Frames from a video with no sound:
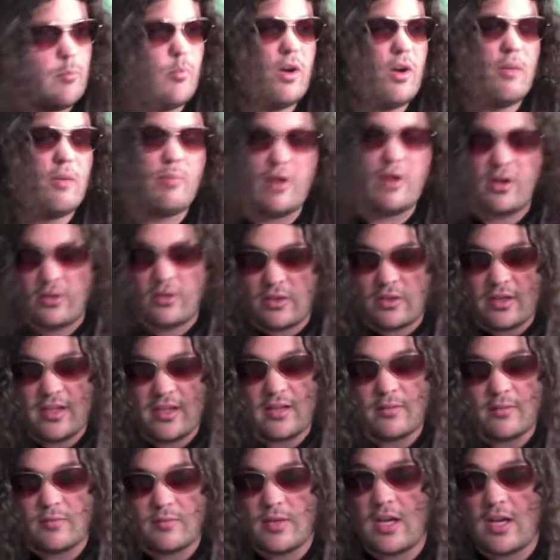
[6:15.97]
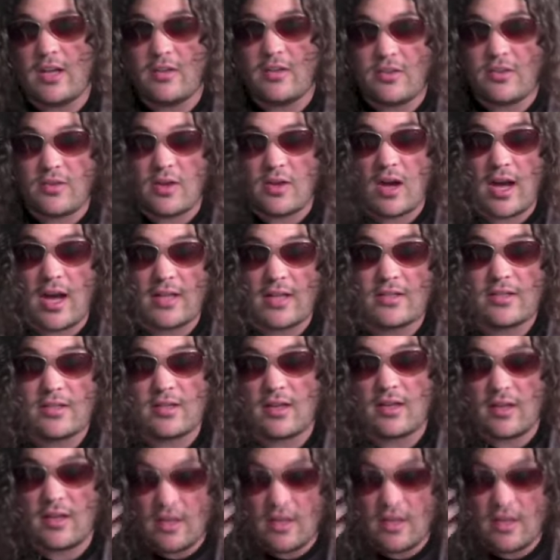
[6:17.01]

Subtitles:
but apparently it's not.